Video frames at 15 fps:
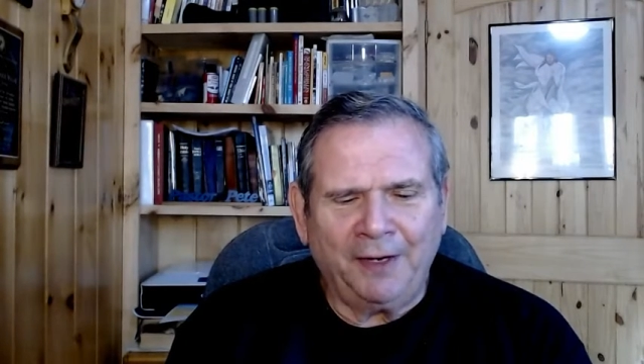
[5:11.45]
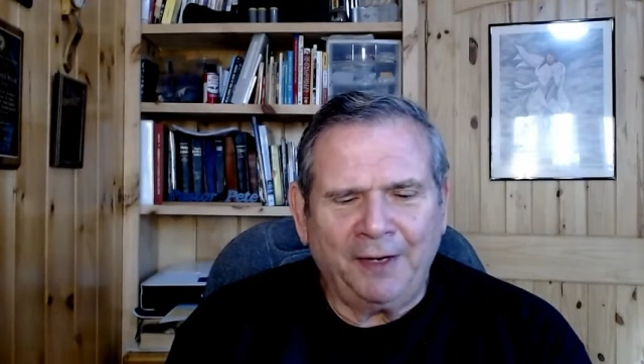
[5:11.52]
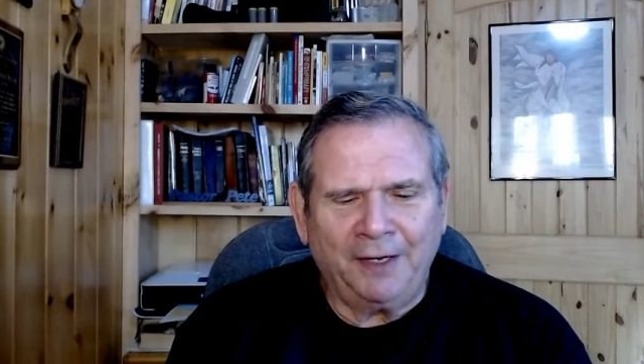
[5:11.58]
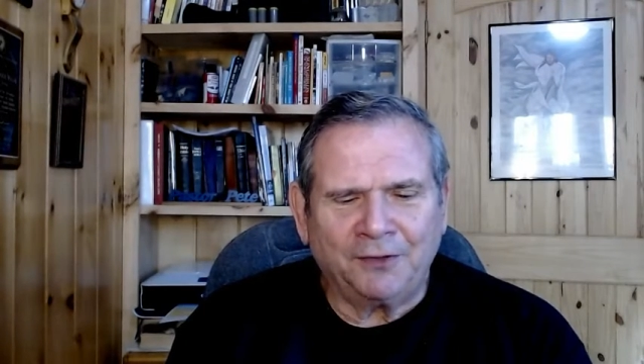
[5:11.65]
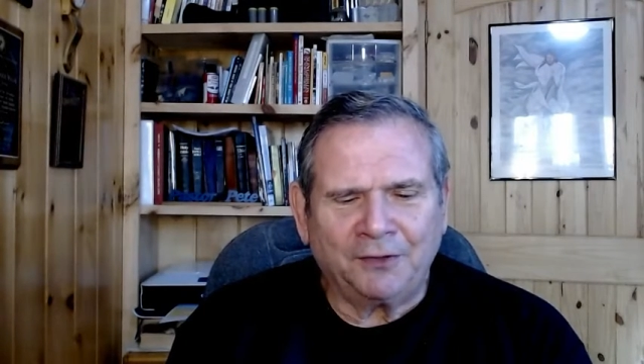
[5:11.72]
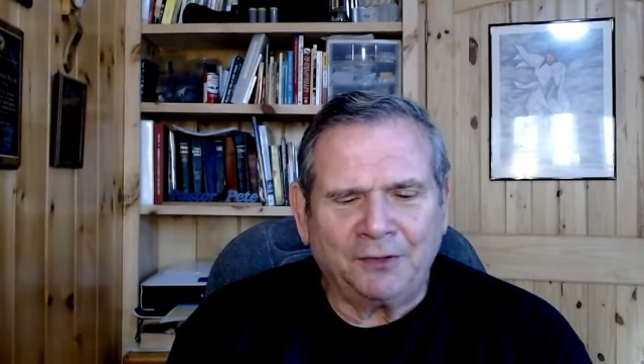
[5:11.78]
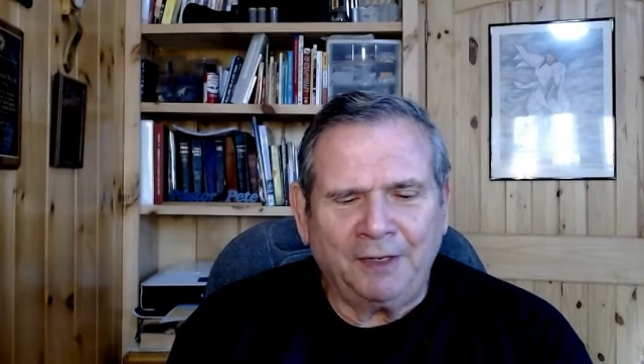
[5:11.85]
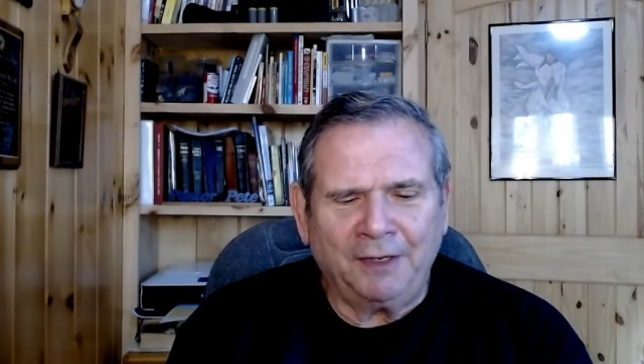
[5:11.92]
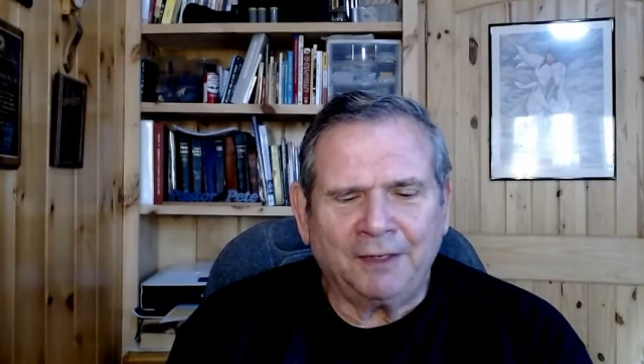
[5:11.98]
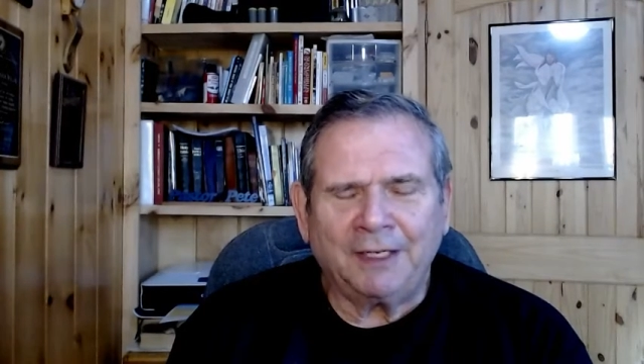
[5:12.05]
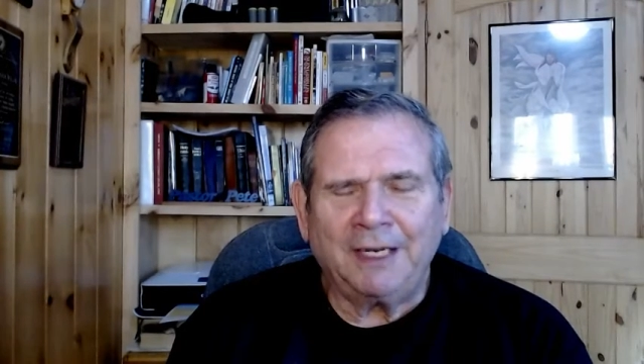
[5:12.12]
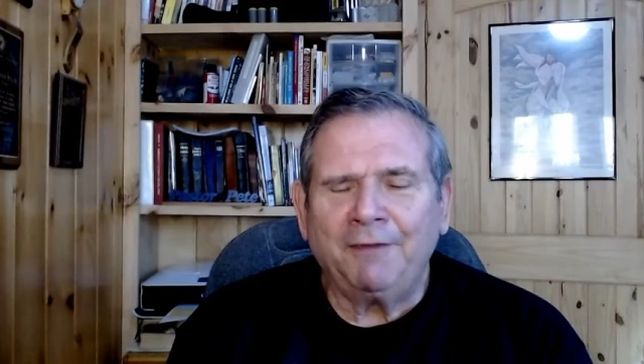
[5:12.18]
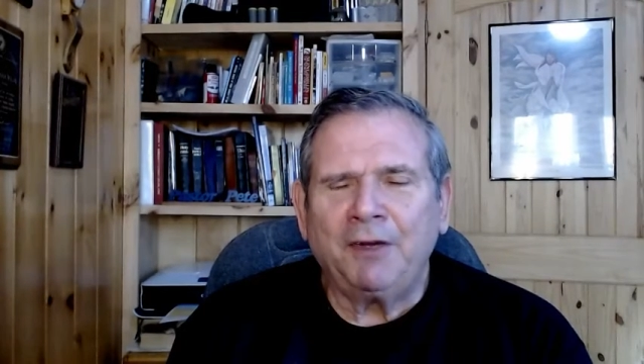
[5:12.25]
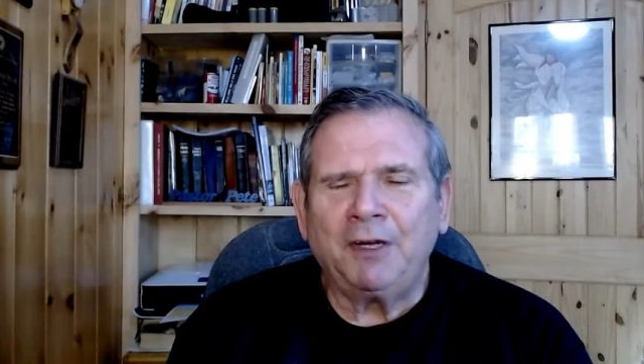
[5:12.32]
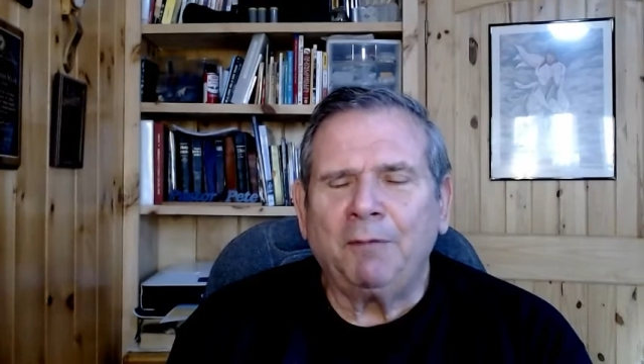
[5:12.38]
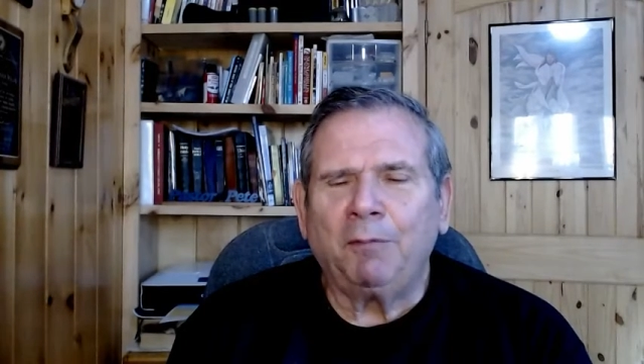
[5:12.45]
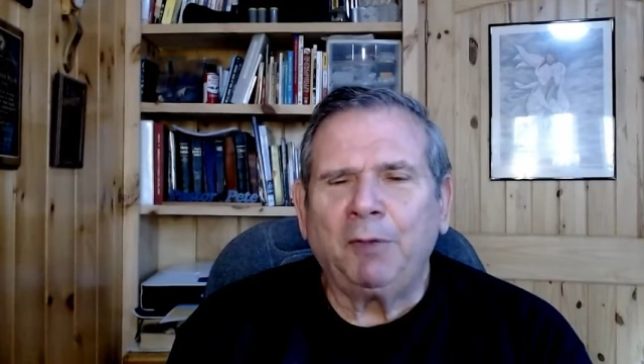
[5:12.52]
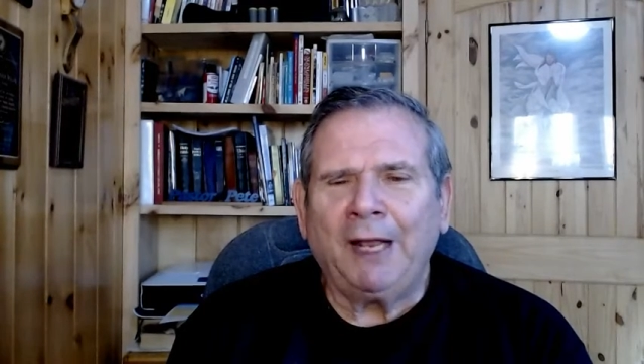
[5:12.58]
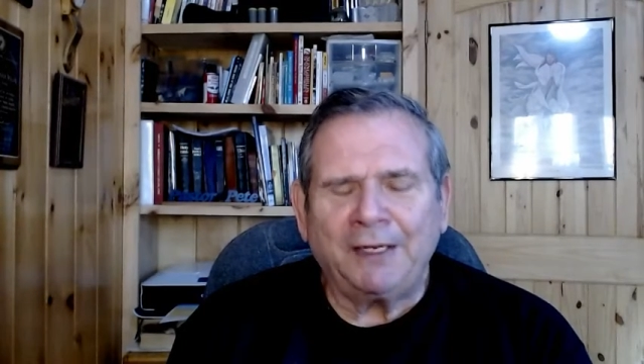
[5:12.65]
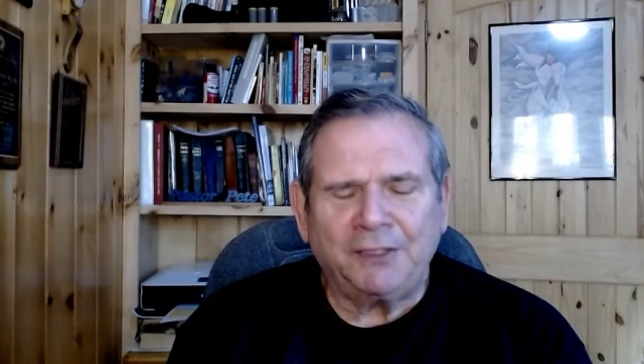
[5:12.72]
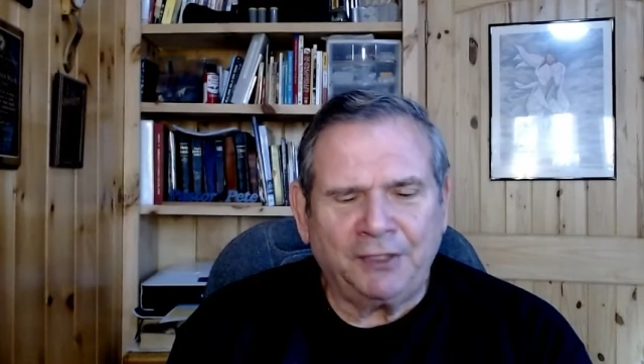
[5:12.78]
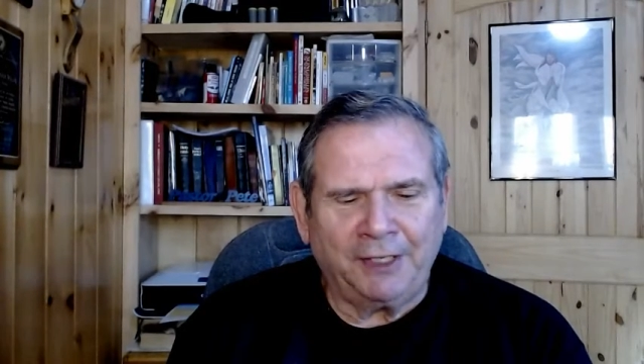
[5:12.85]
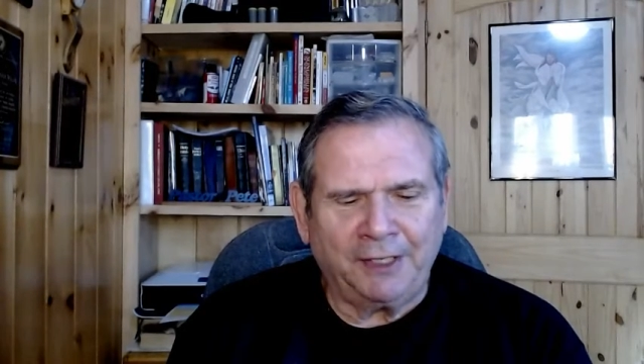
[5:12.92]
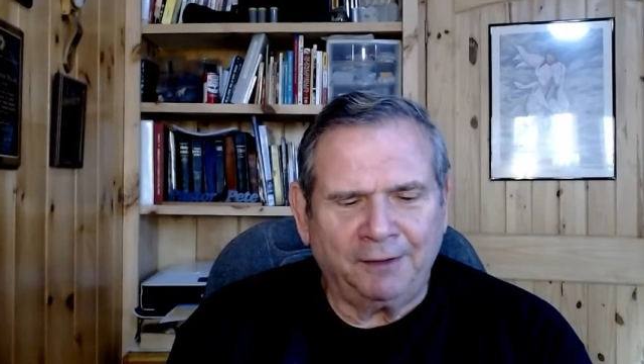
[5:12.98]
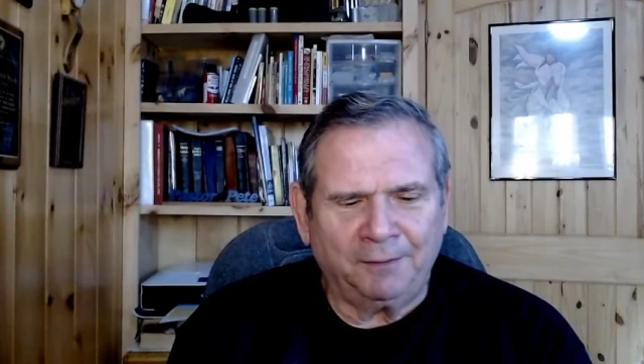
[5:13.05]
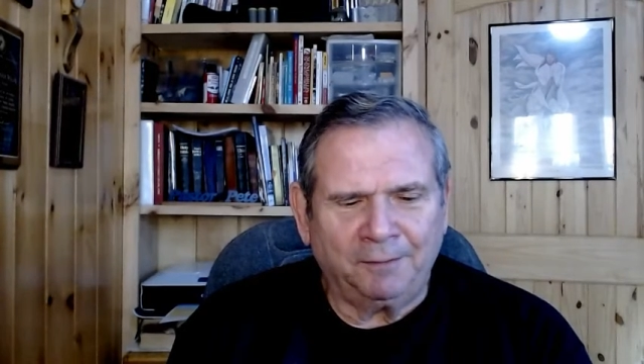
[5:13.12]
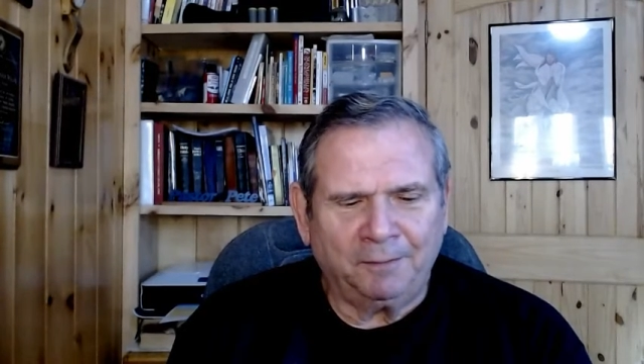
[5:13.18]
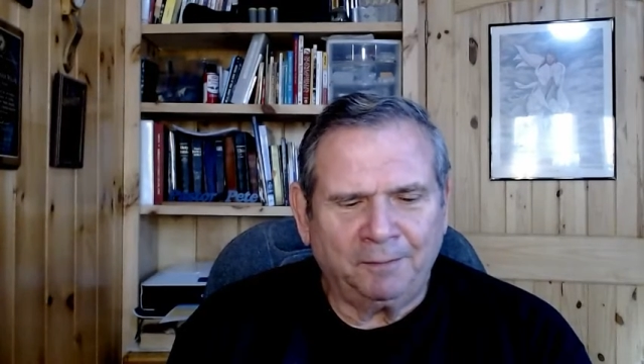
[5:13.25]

has given blessing,